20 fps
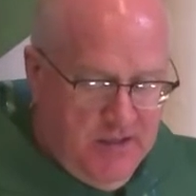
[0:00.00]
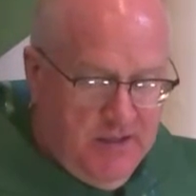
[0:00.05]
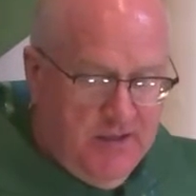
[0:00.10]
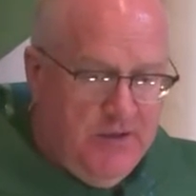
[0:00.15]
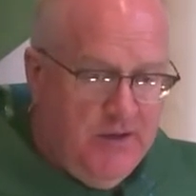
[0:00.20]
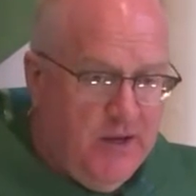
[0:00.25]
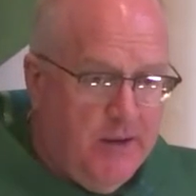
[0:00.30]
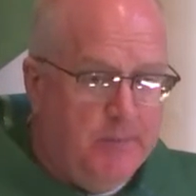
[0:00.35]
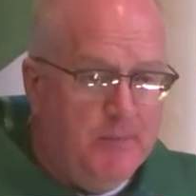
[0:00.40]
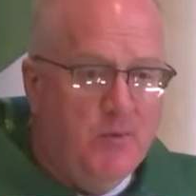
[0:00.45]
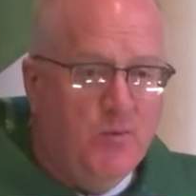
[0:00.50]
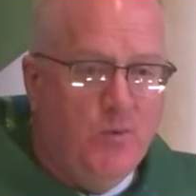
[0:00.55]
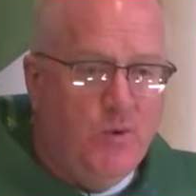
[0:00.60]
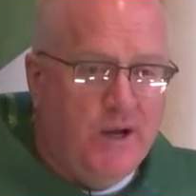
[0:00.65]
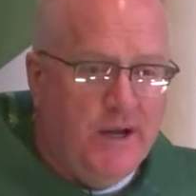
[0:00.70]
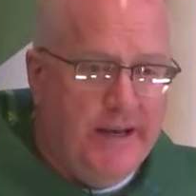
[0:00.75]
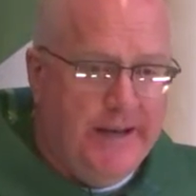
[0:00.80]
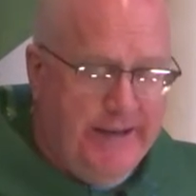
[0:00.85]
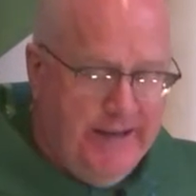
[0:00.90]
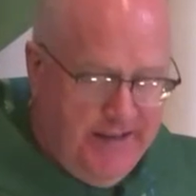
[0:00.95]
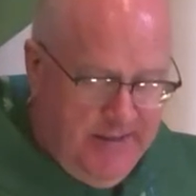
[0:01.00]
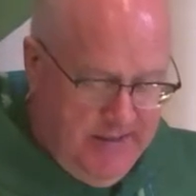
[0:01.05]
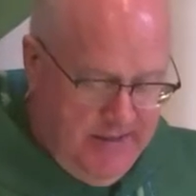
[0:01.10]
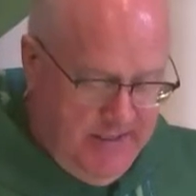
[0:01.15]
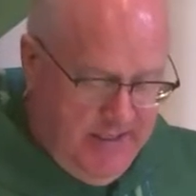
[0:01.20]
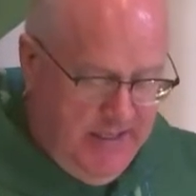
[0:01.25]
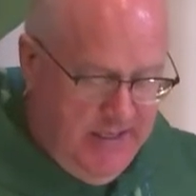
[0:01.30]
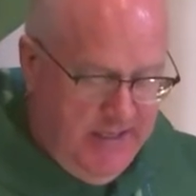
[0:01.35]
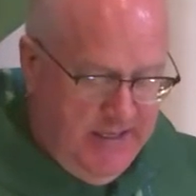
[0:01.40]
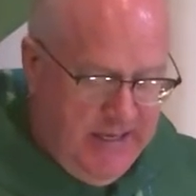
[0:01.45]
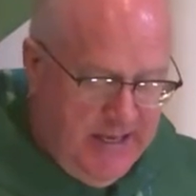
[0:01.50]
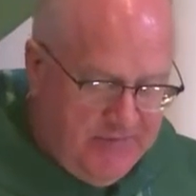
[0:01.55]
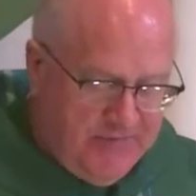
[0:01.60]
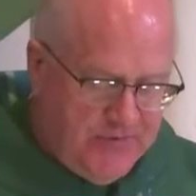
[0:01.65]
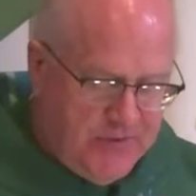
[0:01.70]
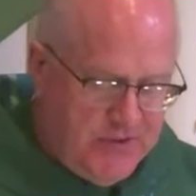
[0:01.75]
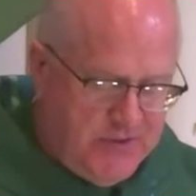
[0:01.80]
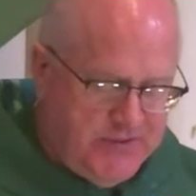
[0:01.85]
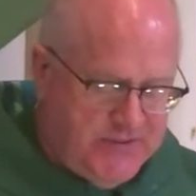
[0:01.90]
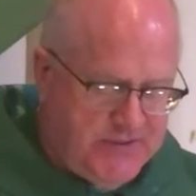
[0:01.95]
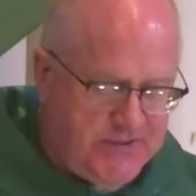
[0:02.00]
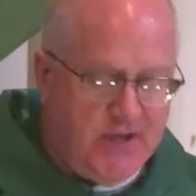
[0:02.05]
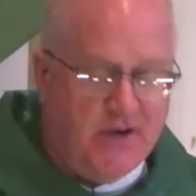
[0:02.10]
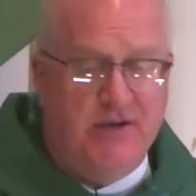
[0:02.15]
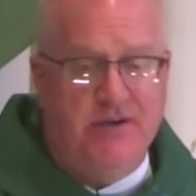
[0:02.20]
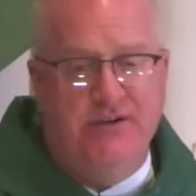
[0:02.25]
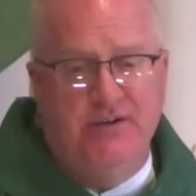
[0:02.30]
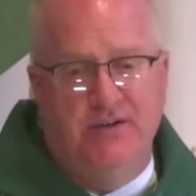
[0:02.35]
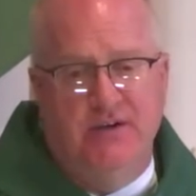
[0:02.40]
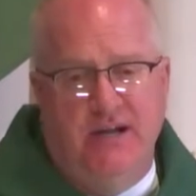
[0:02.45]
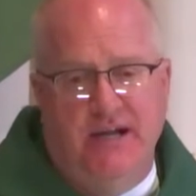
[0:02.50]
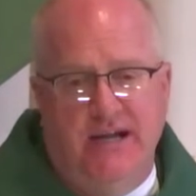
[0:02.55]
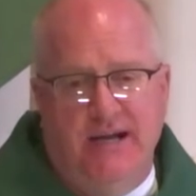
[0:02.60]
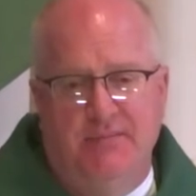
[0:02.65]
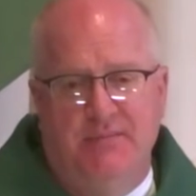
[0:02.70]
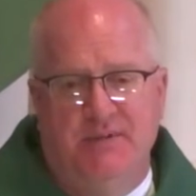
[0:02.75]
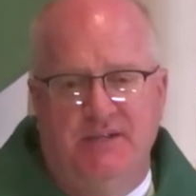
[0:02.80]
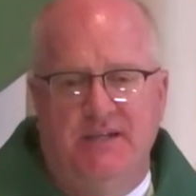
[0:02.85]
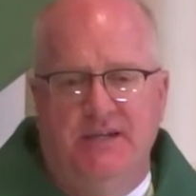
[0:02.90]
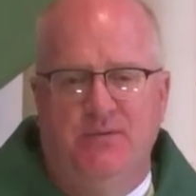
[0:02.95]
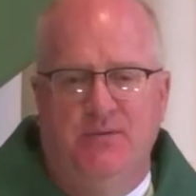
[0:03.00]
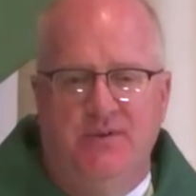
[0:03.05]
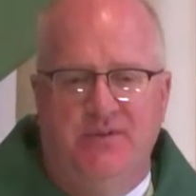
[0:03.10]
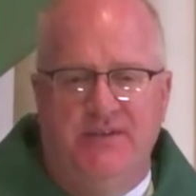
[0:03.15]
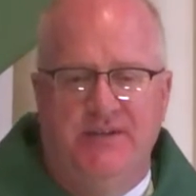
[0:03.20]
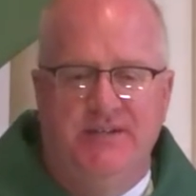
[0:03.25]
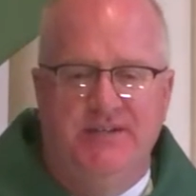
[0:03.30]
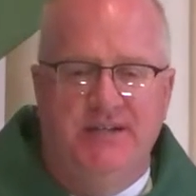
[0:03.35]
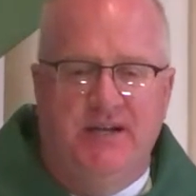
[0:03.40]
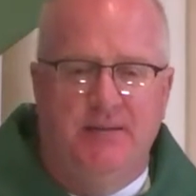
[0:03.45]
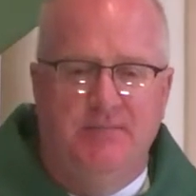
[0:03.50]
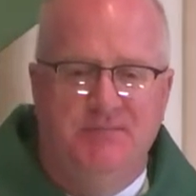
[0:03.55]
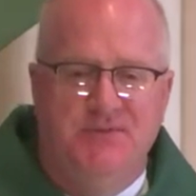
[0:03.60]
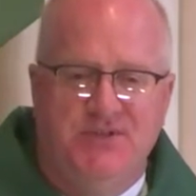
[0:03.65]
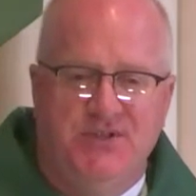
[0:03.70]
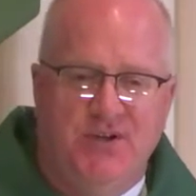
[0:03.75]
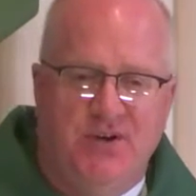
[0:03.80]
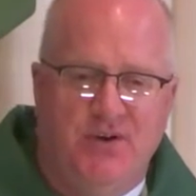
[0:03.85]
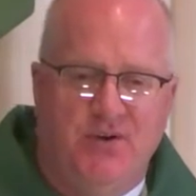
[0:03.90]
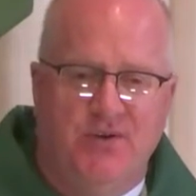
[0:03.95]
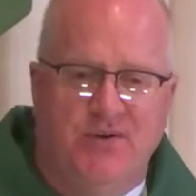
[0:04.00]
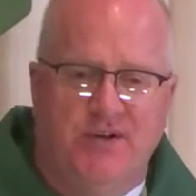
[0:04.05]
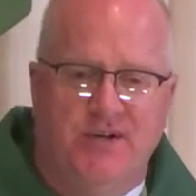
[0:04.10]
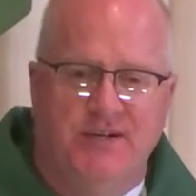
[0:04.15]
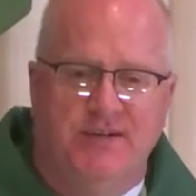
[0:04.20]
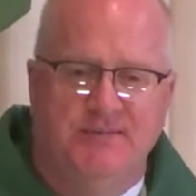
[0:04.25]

Number 1, never start your homily with a dumb joke.